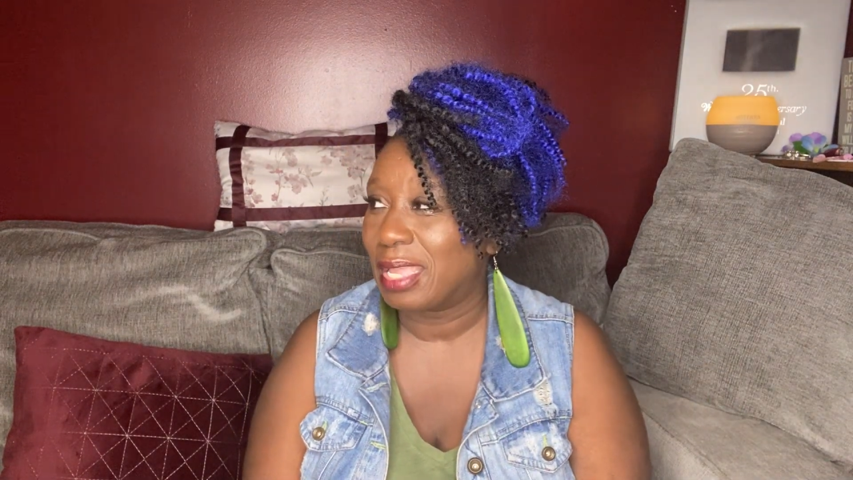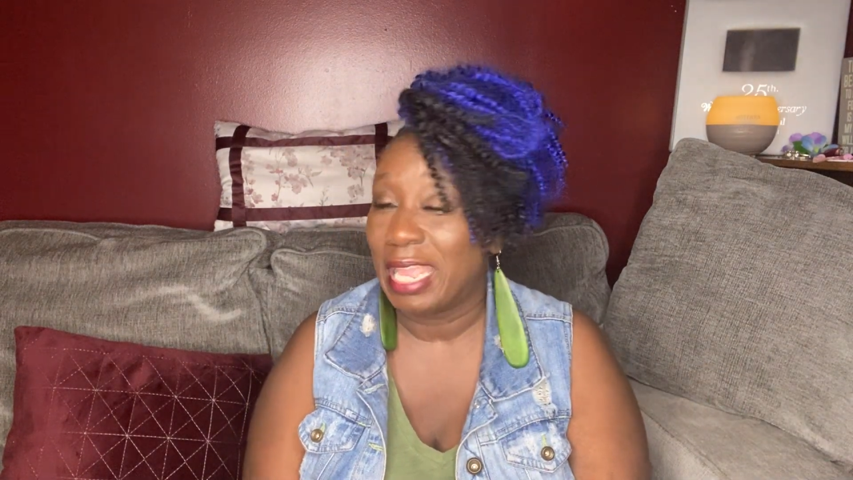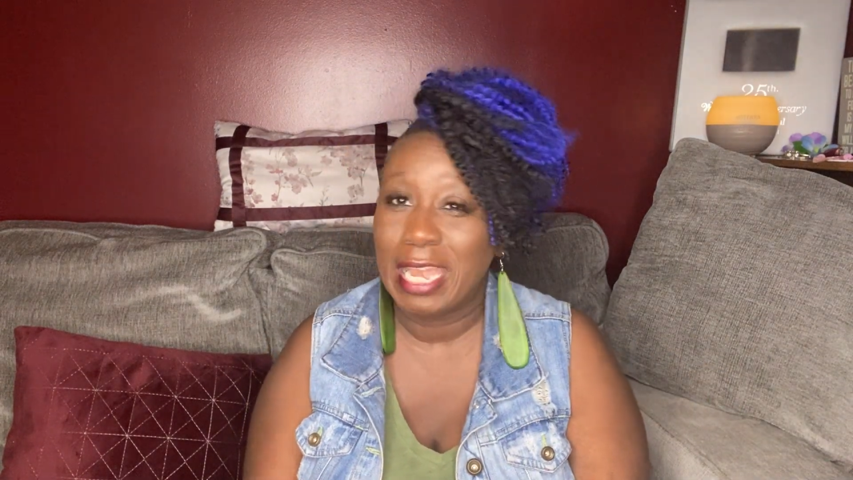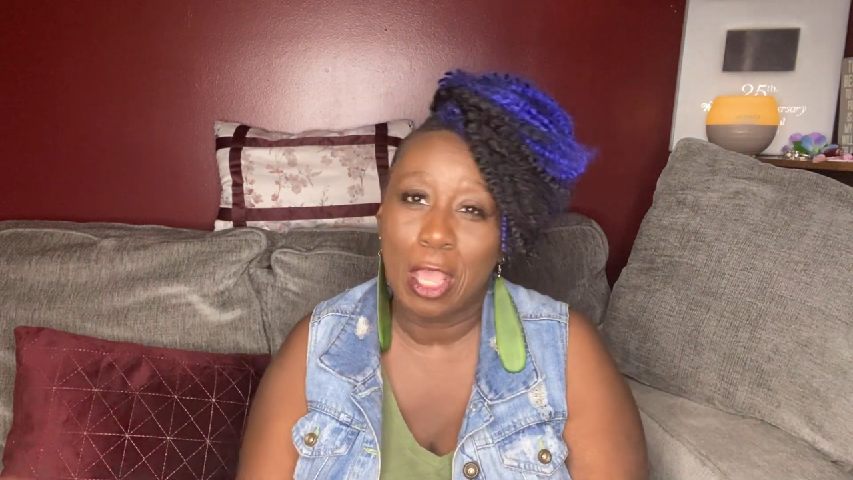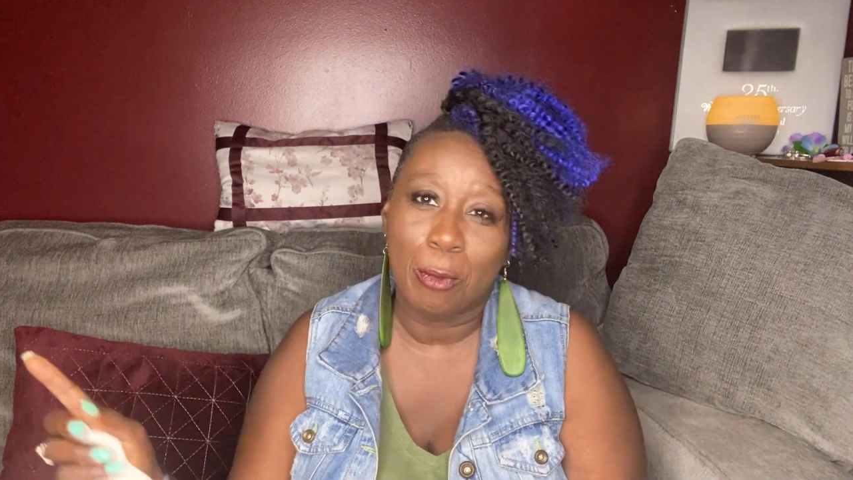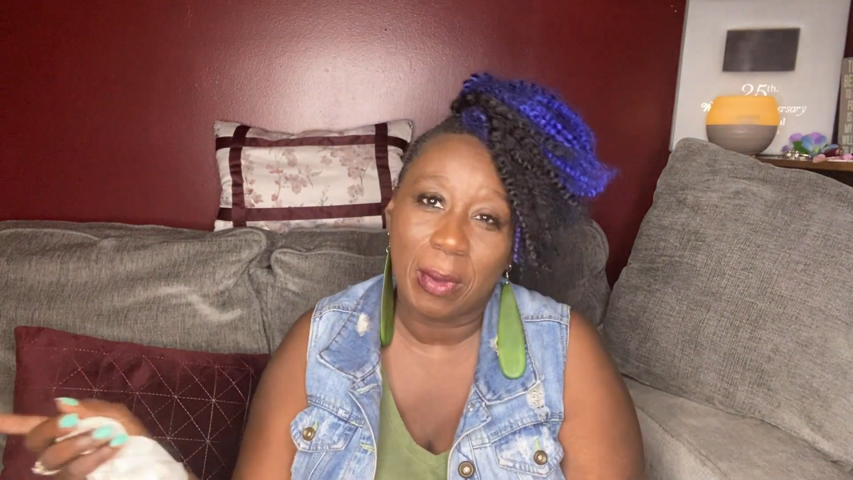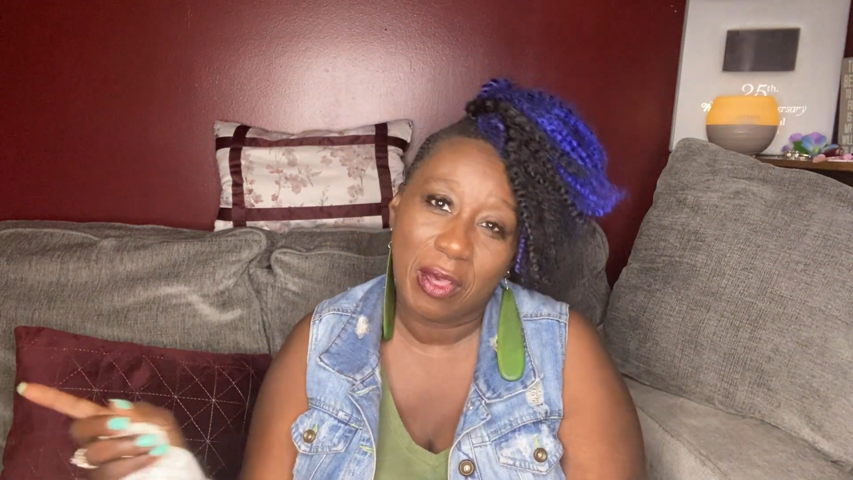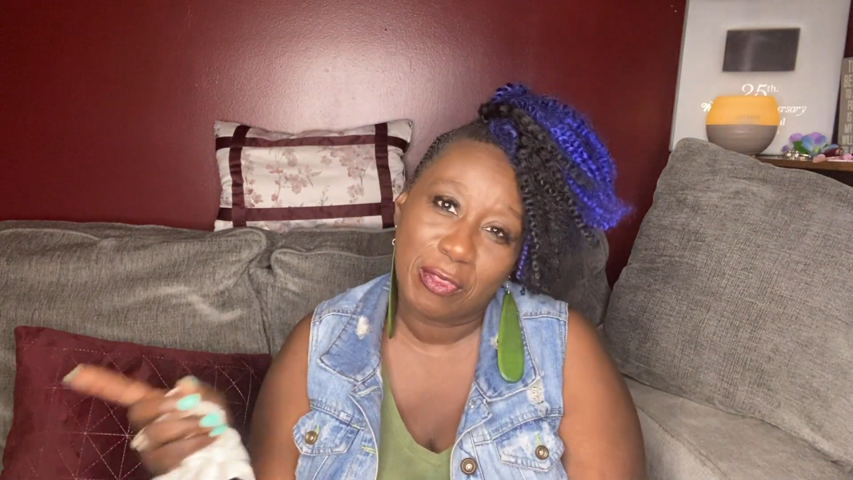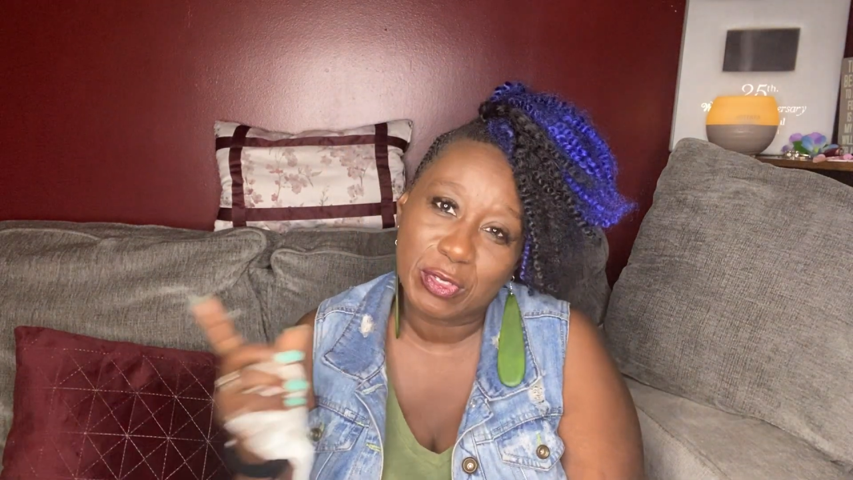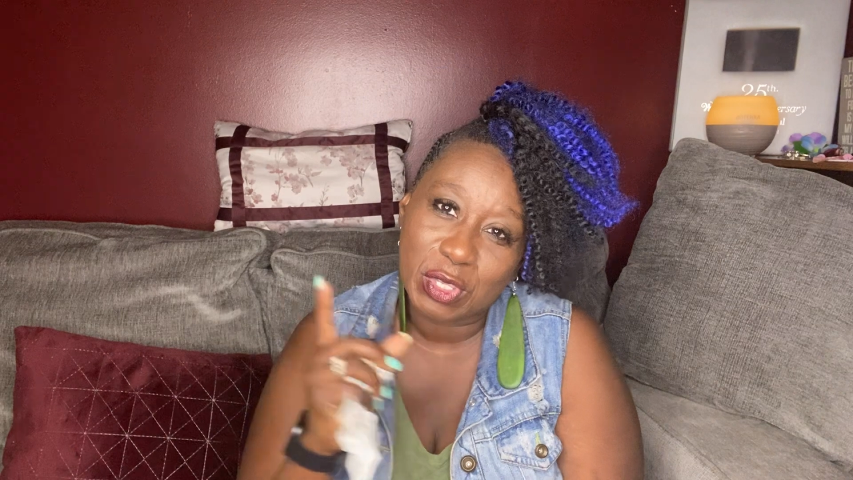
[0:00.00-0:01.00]
and help
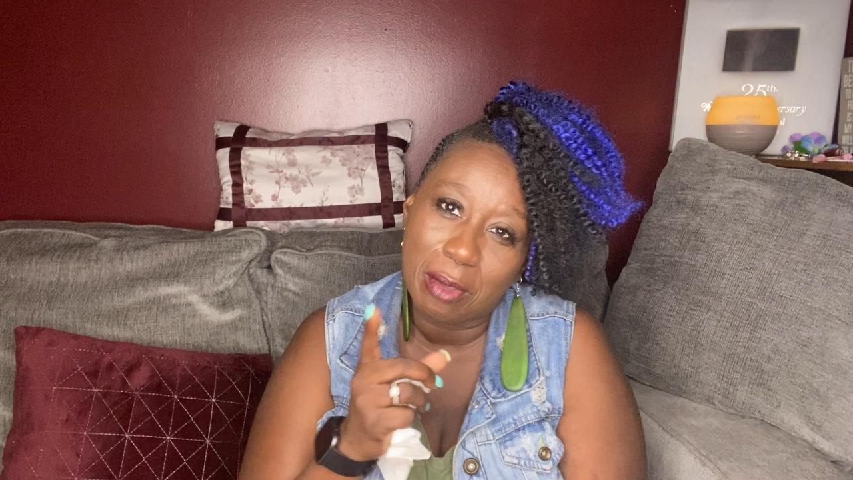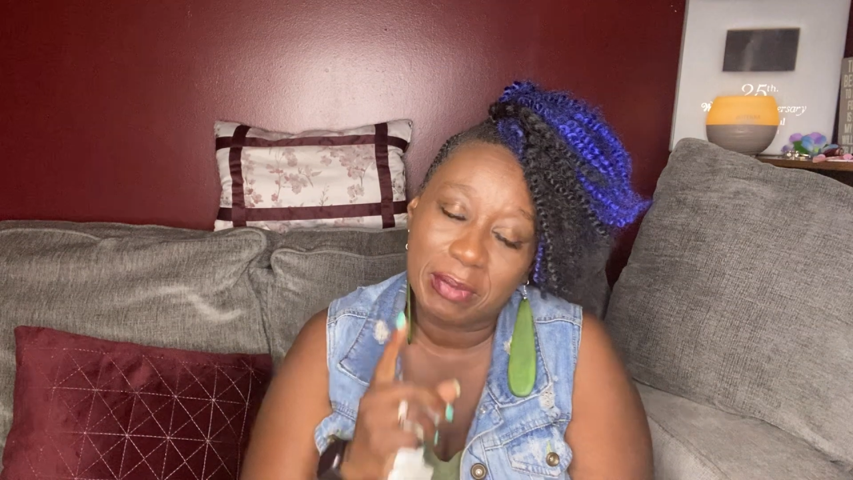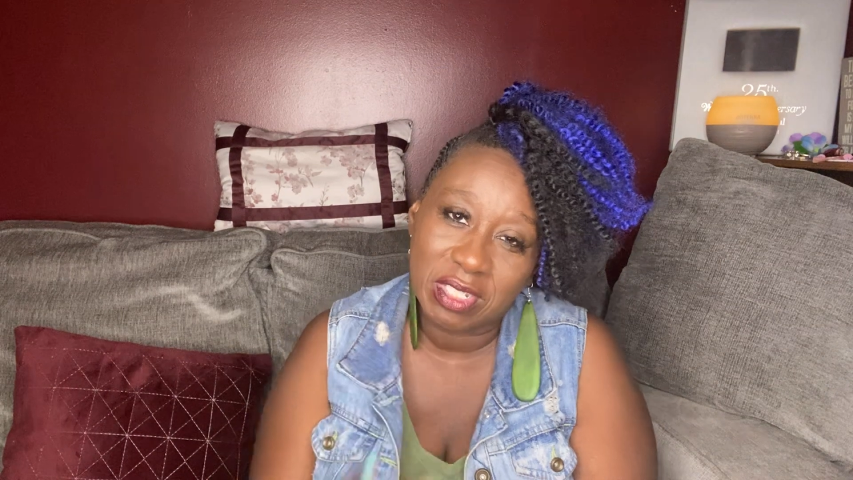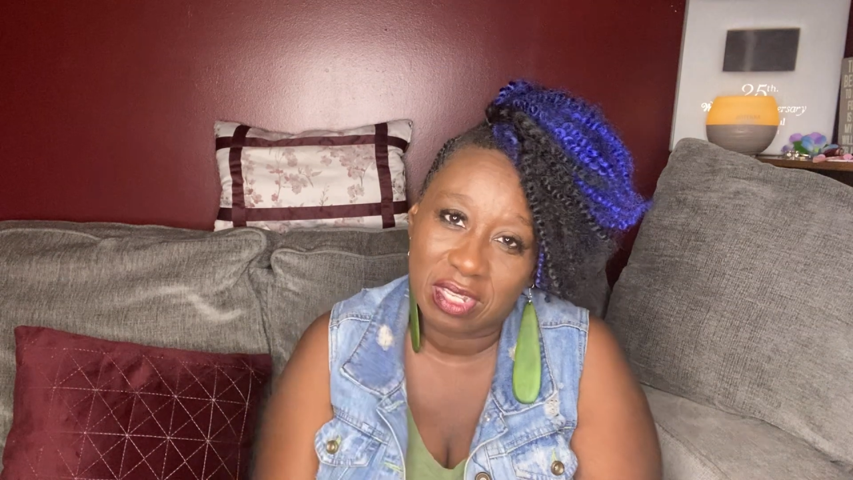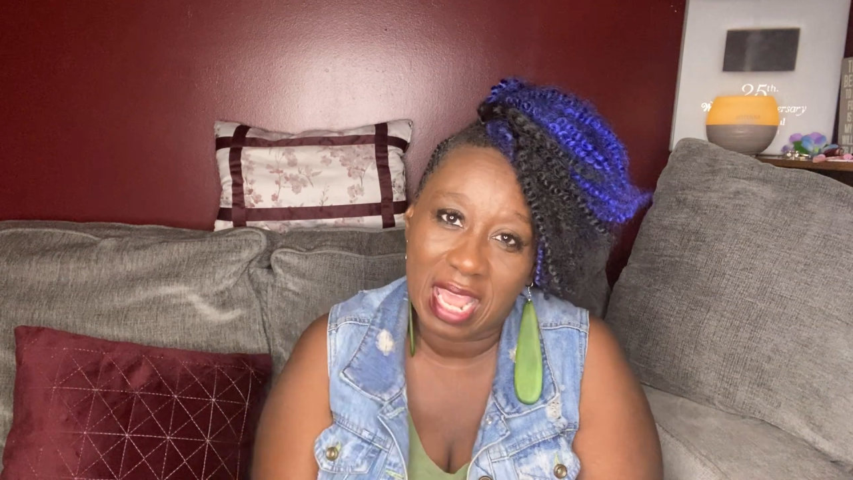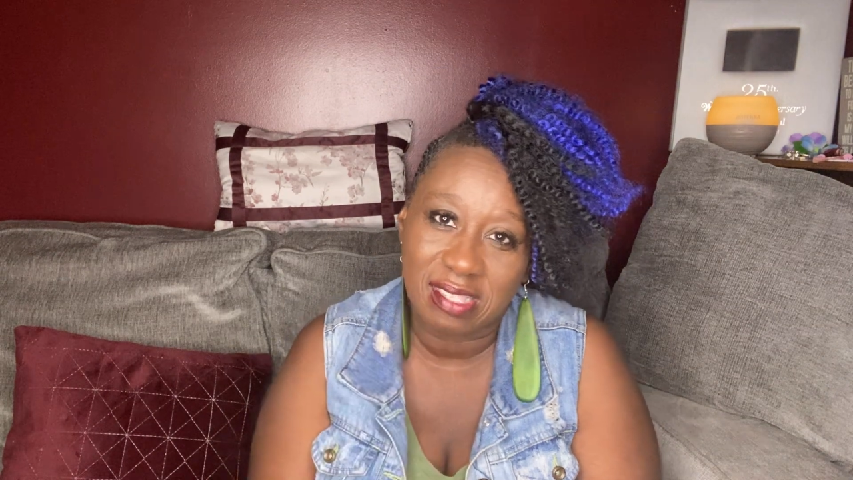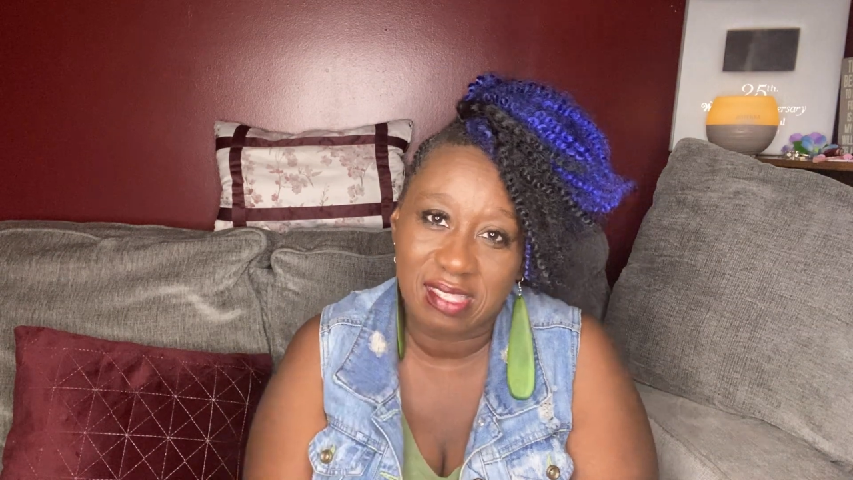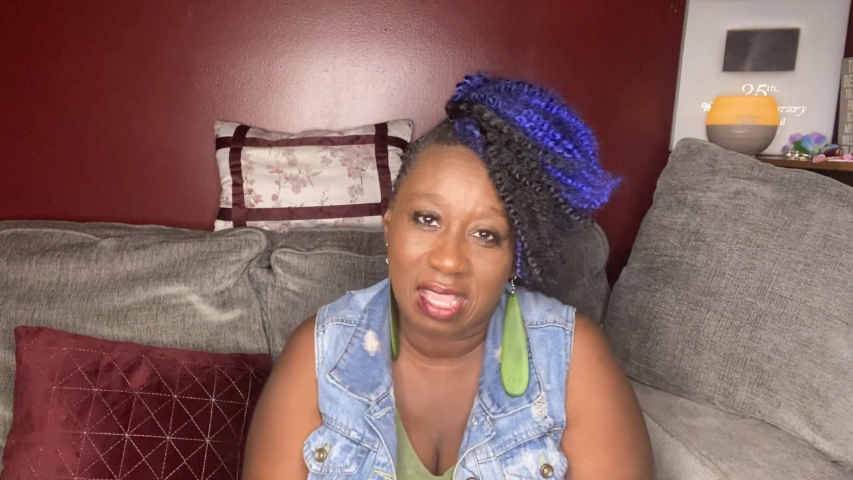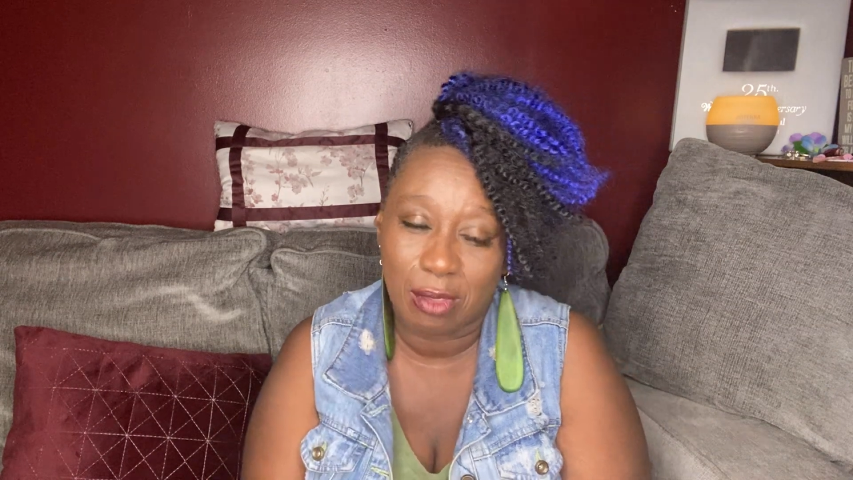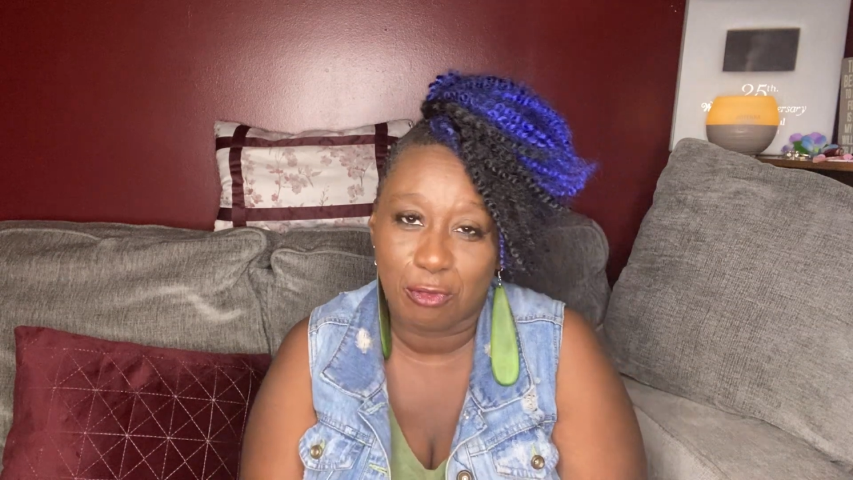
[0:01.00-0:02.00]
others come into that
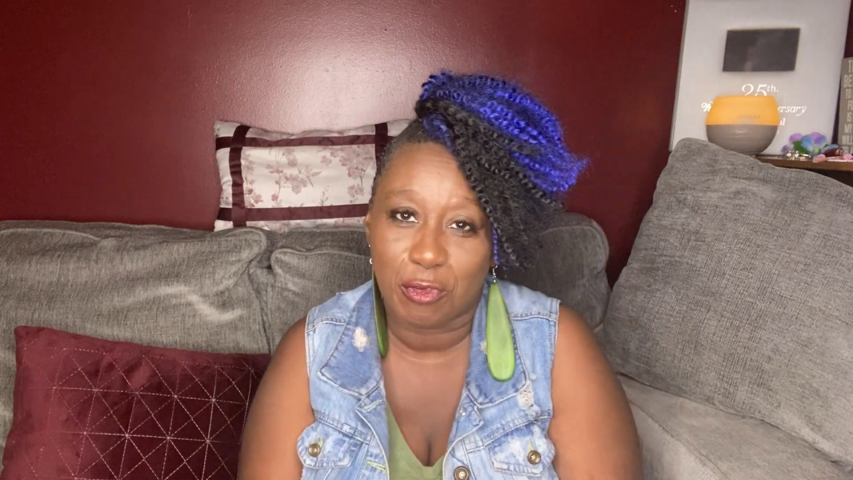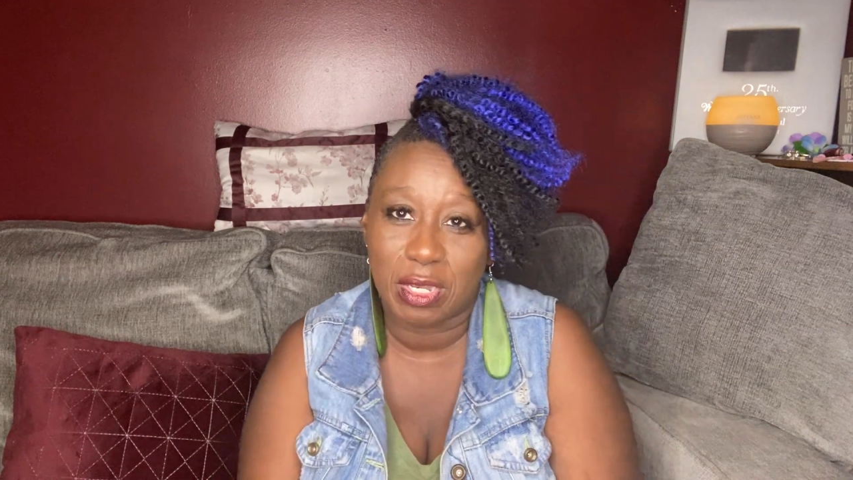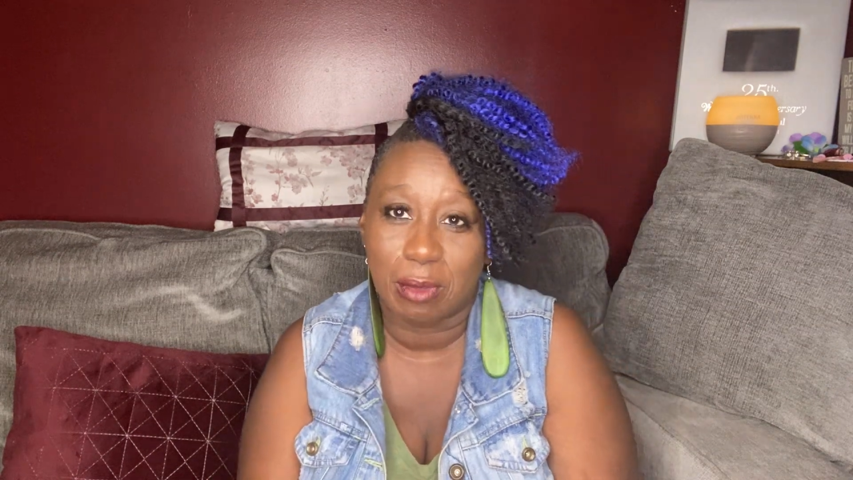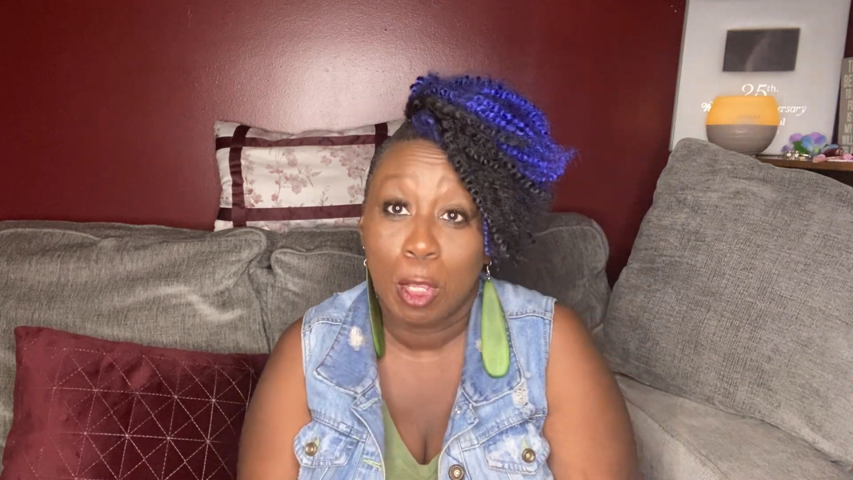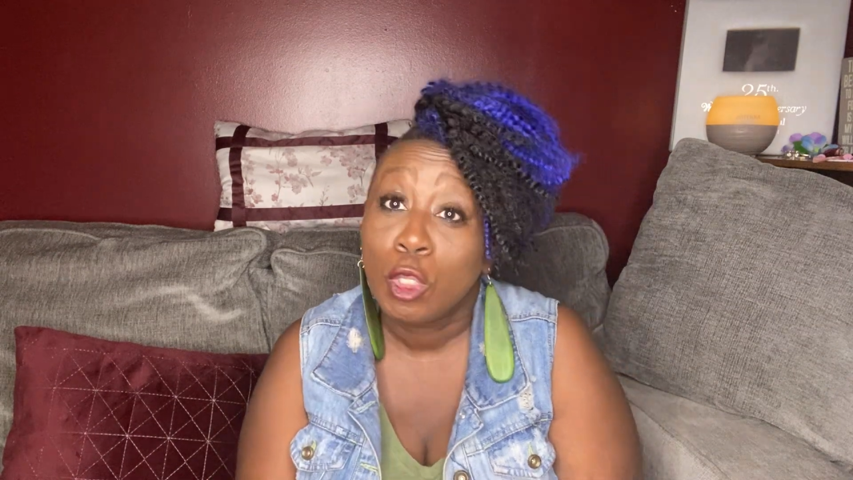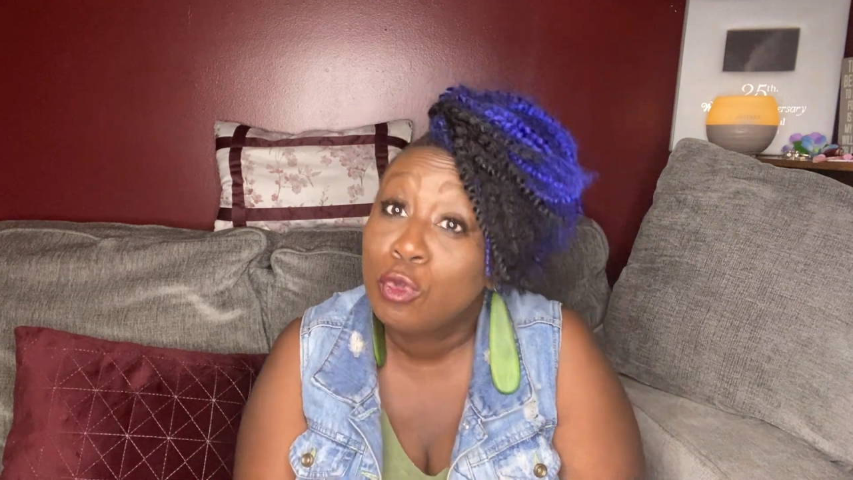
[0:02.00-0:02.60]
same freedom.